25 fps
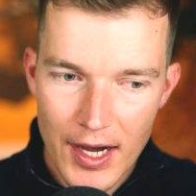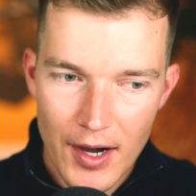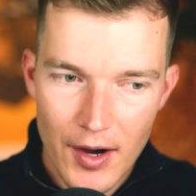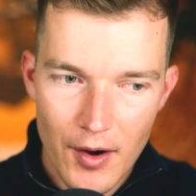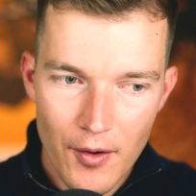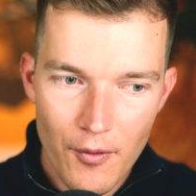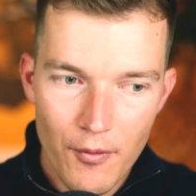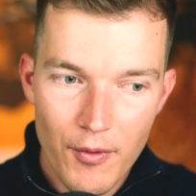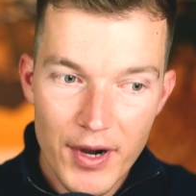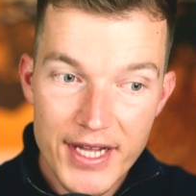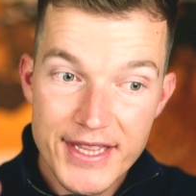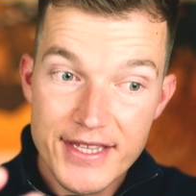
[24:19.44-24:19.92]

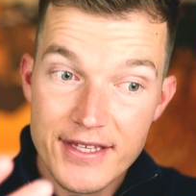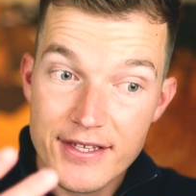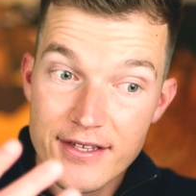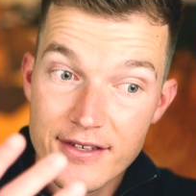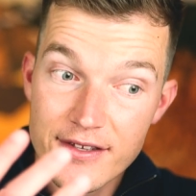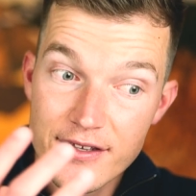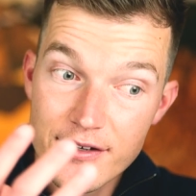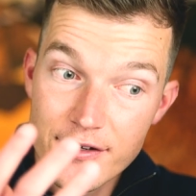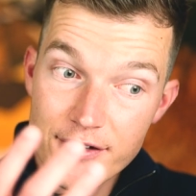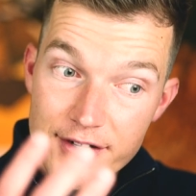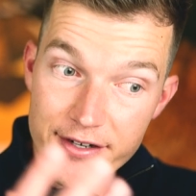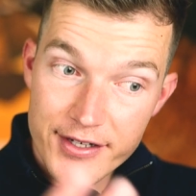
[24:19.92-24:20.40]
what
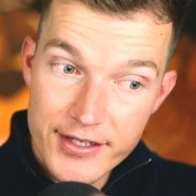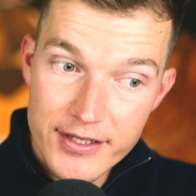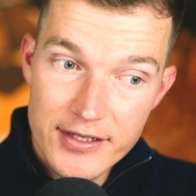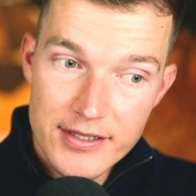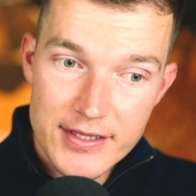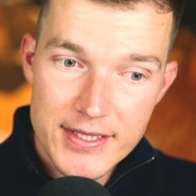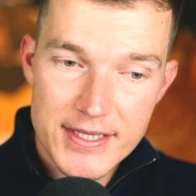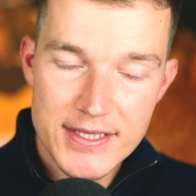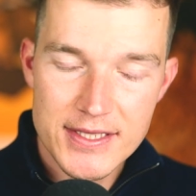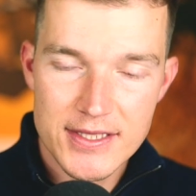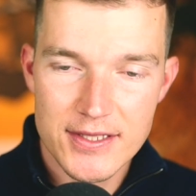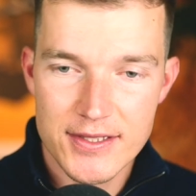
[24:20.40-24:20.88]
you're
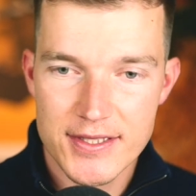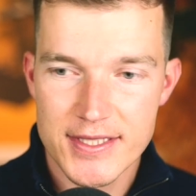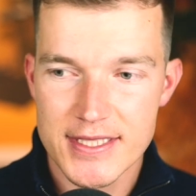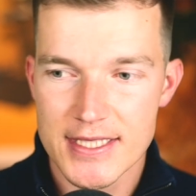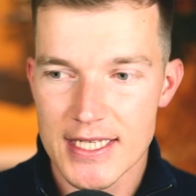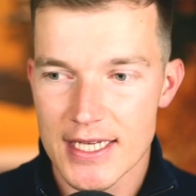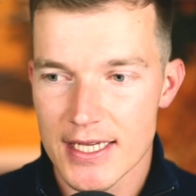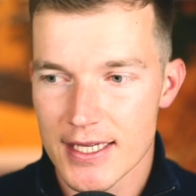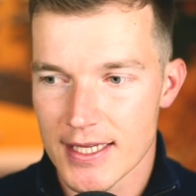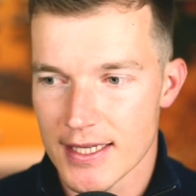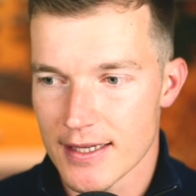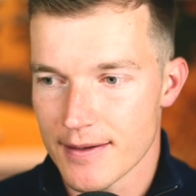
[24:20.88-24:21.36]
used to
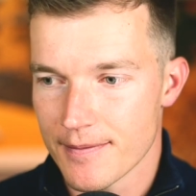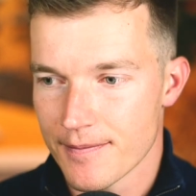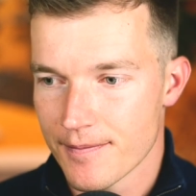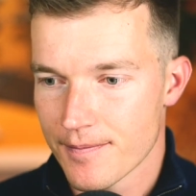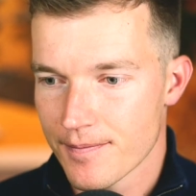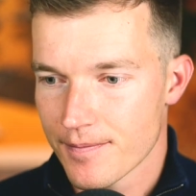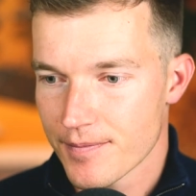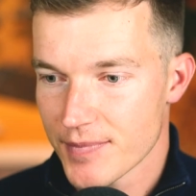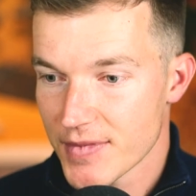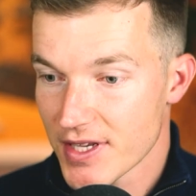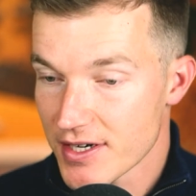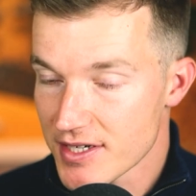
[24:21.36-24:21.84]
see,
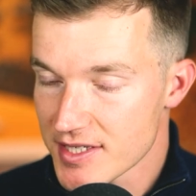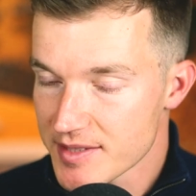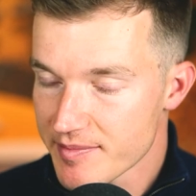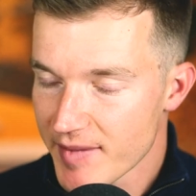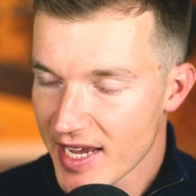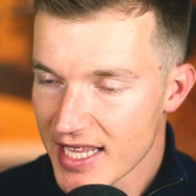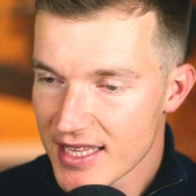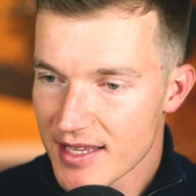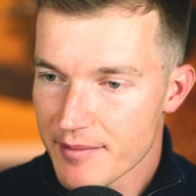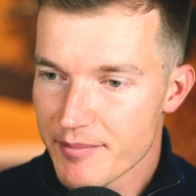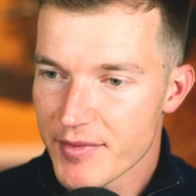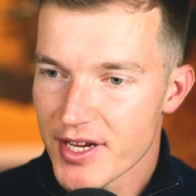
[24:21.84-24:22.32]
there's
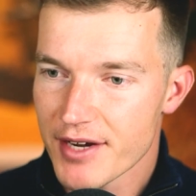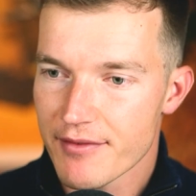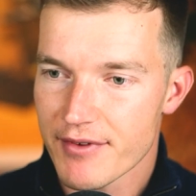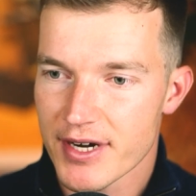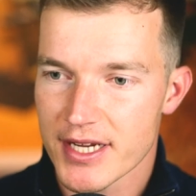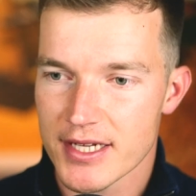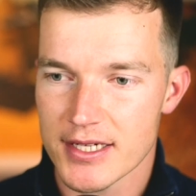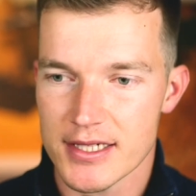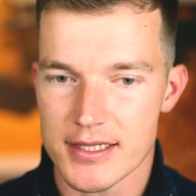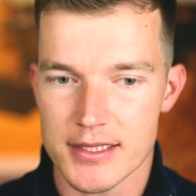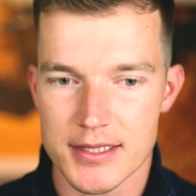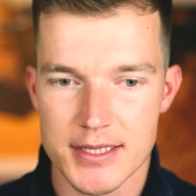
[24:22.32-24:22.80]
many
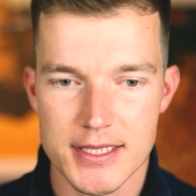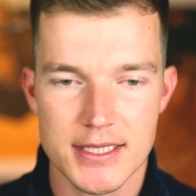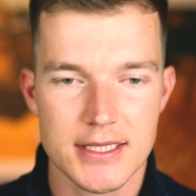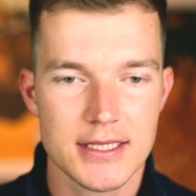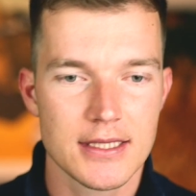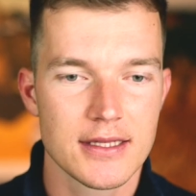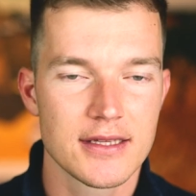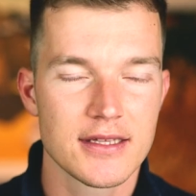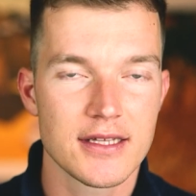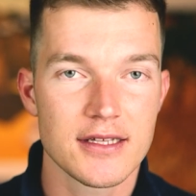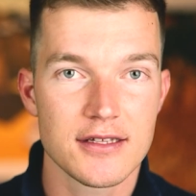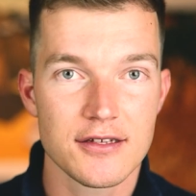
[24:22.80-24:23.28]
miracles
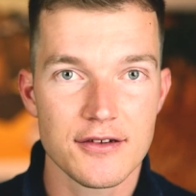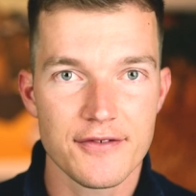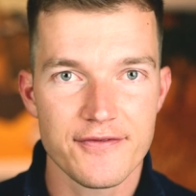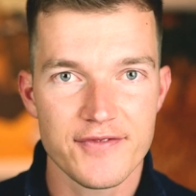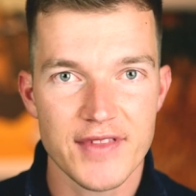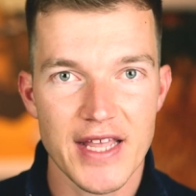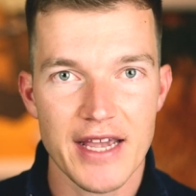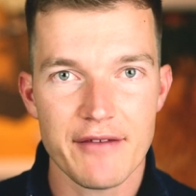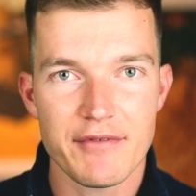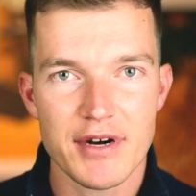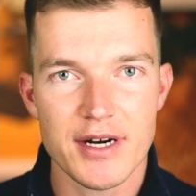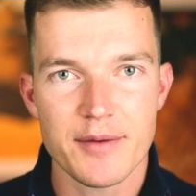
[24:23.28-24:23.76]
that you've
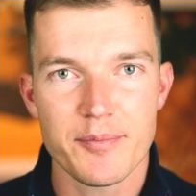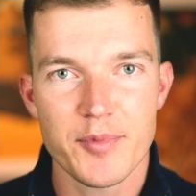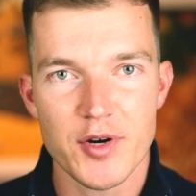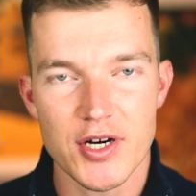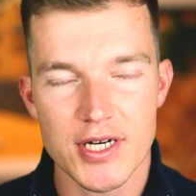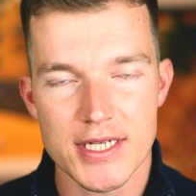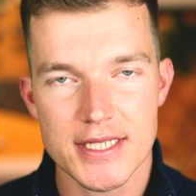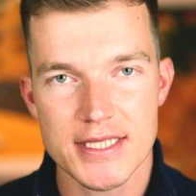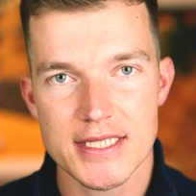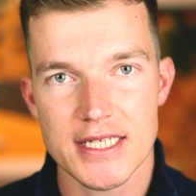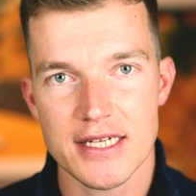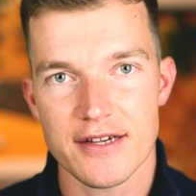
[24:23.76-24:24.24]
never
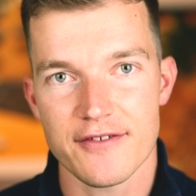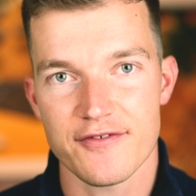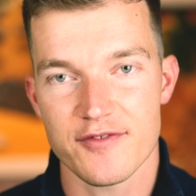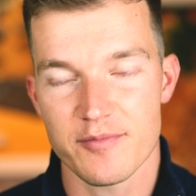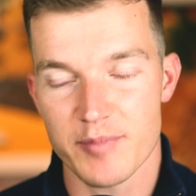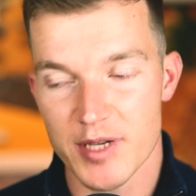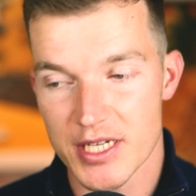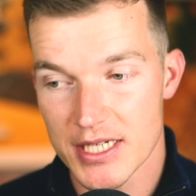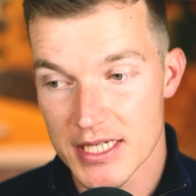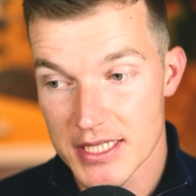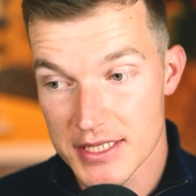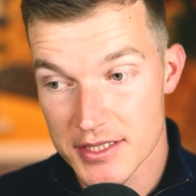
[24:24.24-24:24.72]
perceived
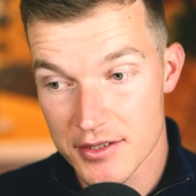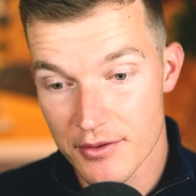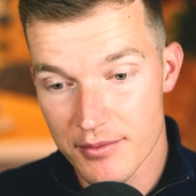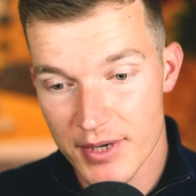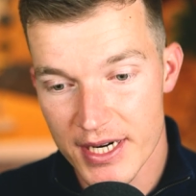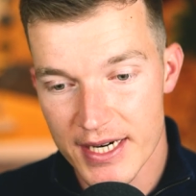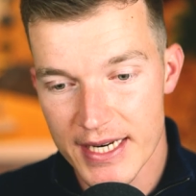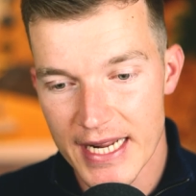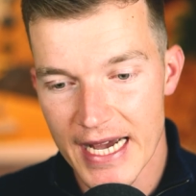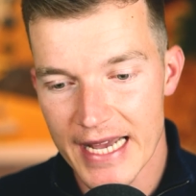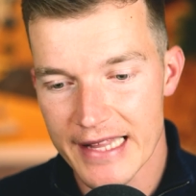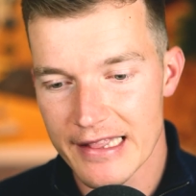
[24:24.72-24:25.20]
because you
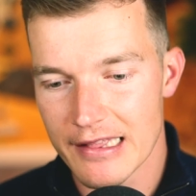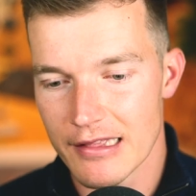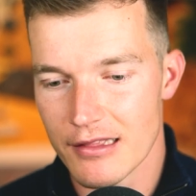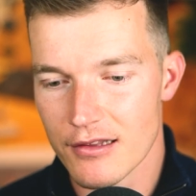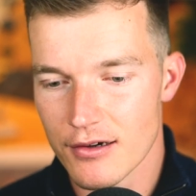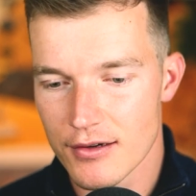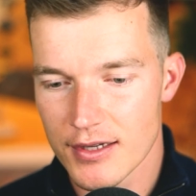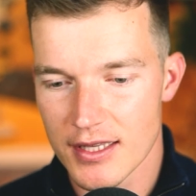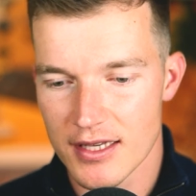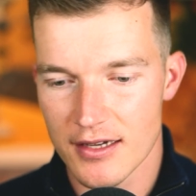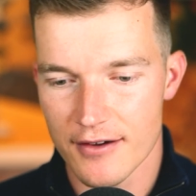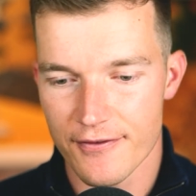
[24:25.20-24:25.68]
were not
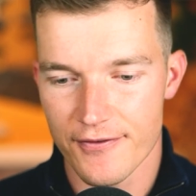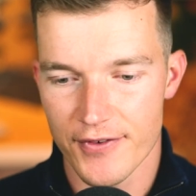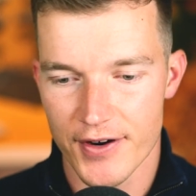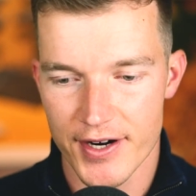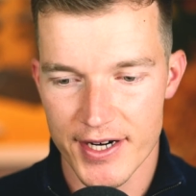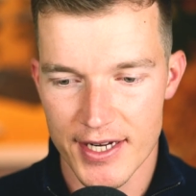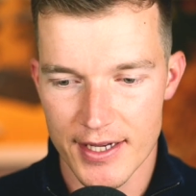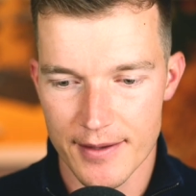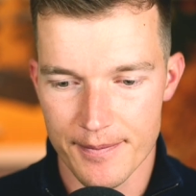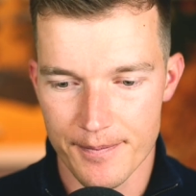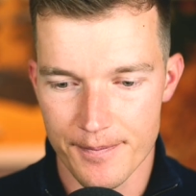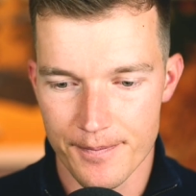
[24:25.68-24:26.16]
looking for
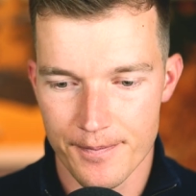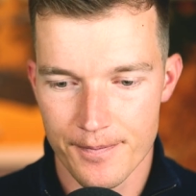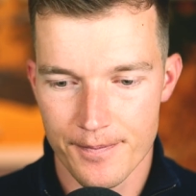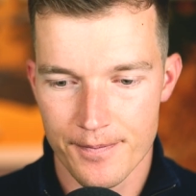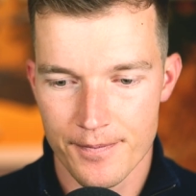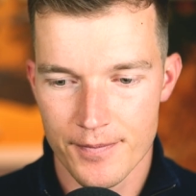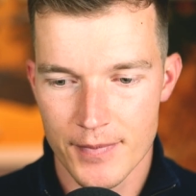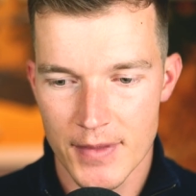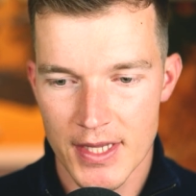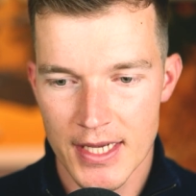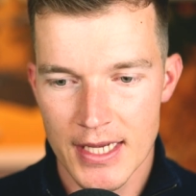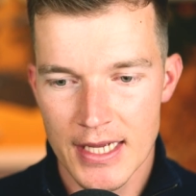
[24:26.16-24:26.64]
them.
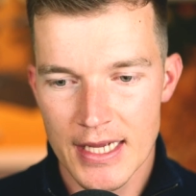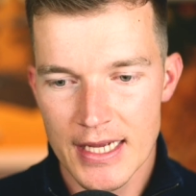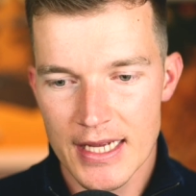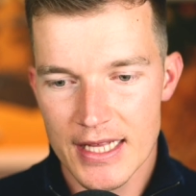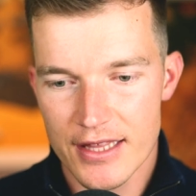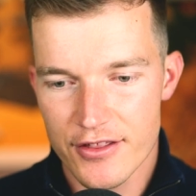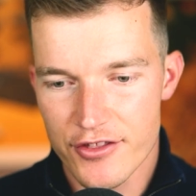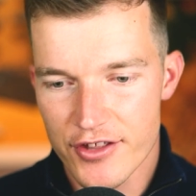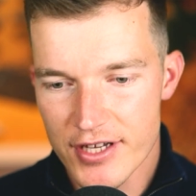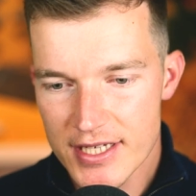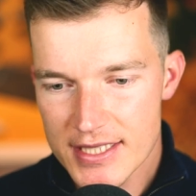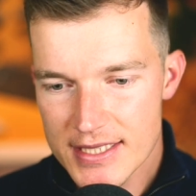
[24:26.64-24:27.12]

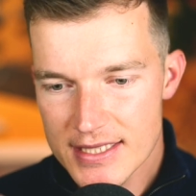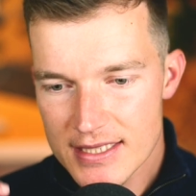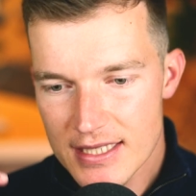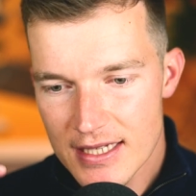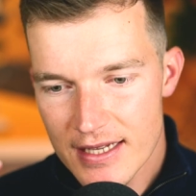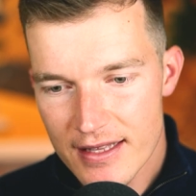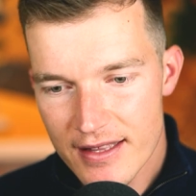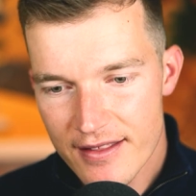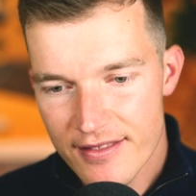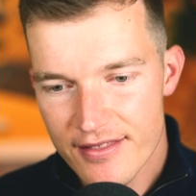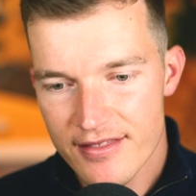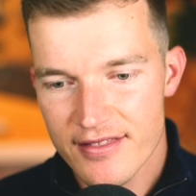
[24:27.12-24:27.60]
Just
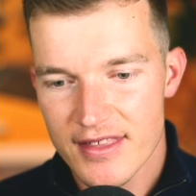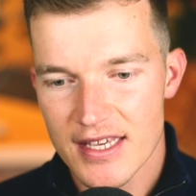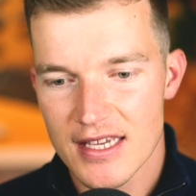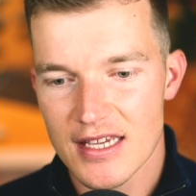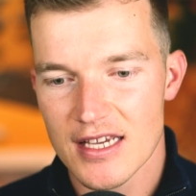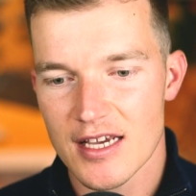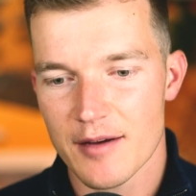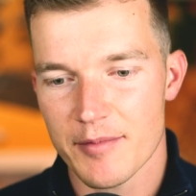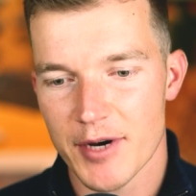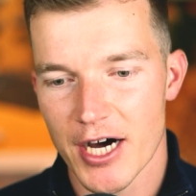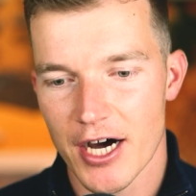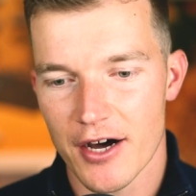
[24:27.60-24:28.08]

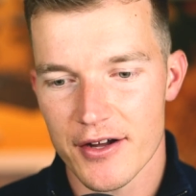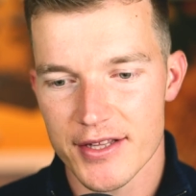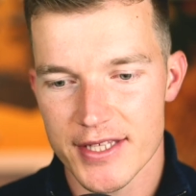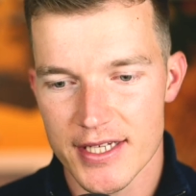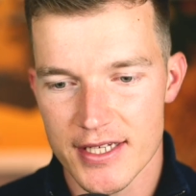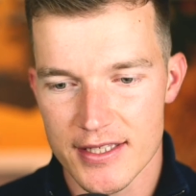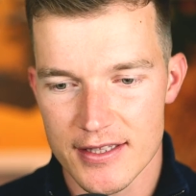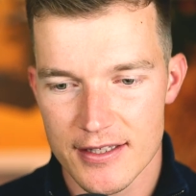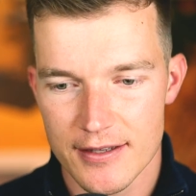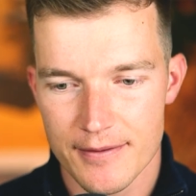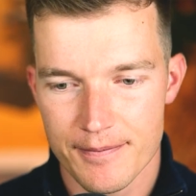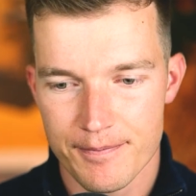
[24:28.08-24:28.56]
think about
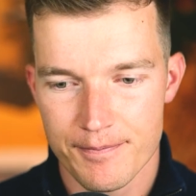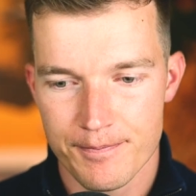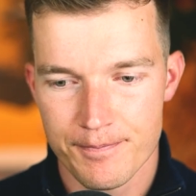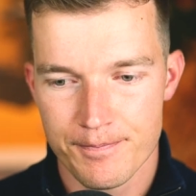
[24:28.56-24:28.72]
it.